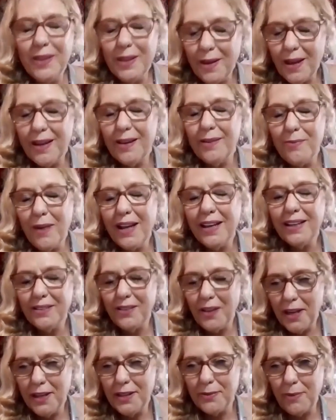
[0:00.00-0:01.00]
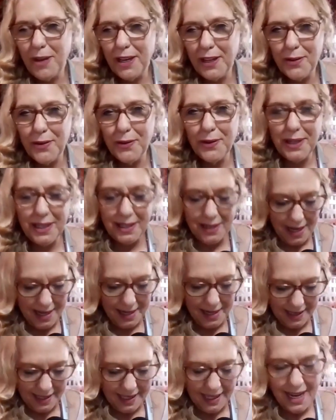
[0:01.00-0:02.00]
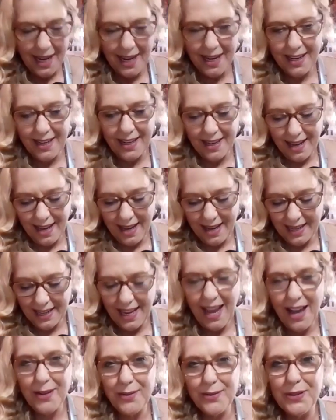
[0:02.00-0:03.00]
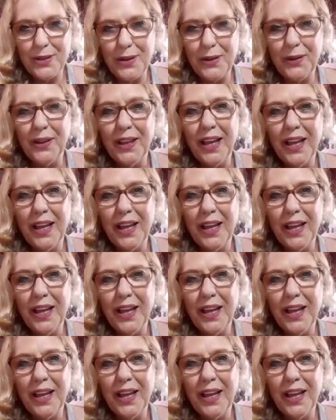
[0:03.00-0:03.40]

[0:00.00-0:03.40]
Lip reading: my current clients that I counsel,